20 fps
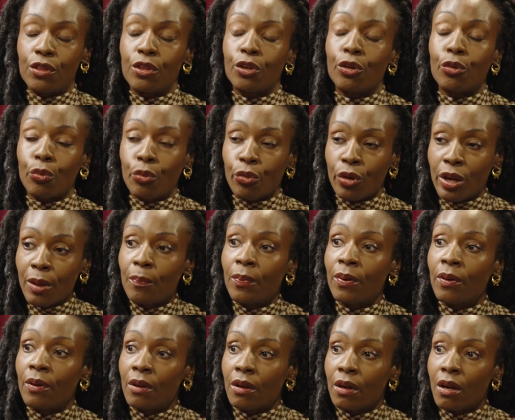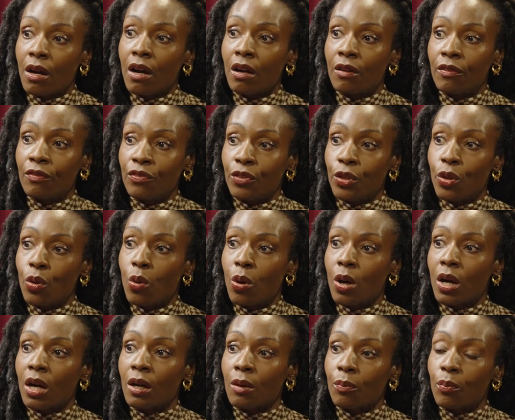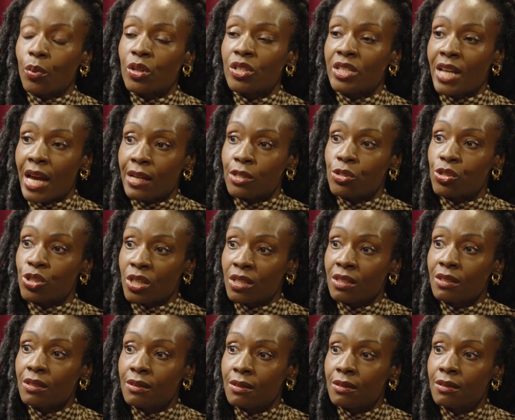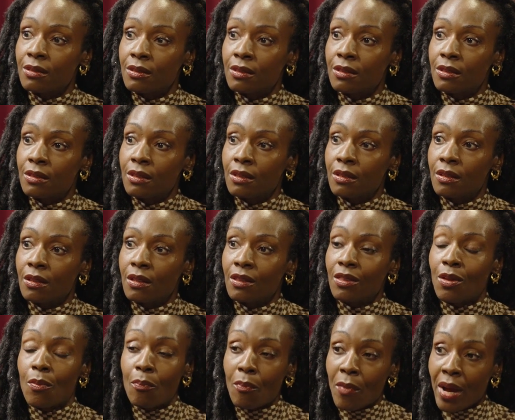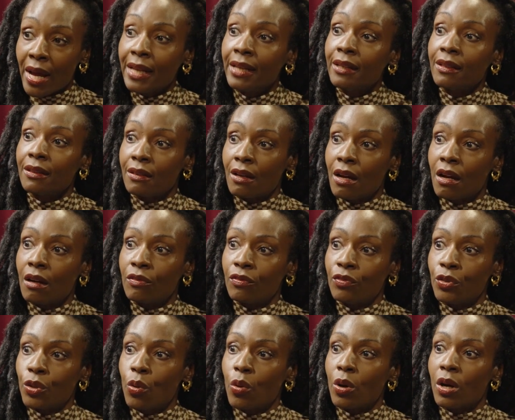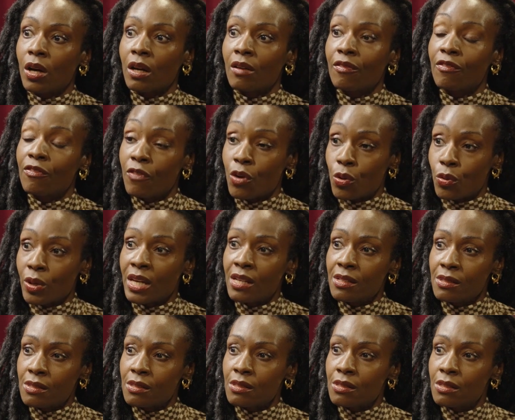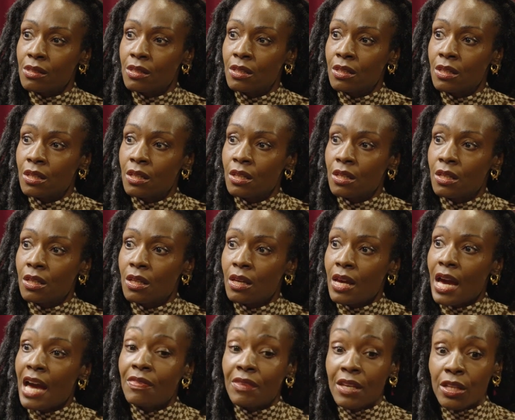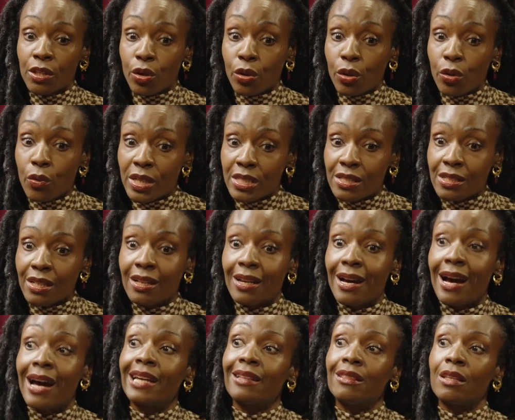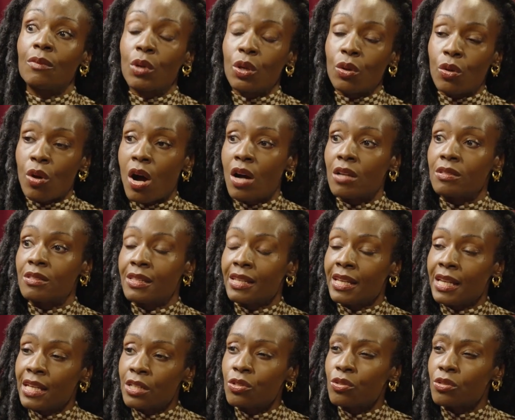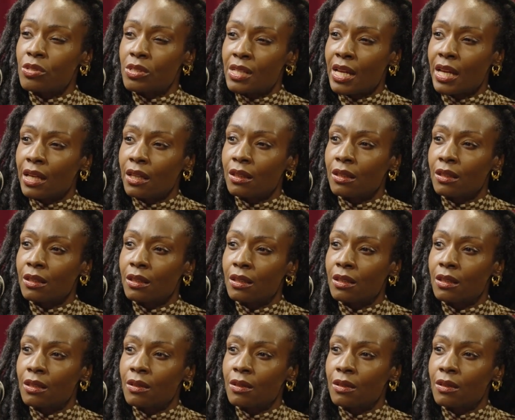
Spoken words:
the grip of your protection, the might of your focus, and then you're going to guide them across the interstate. Yeah.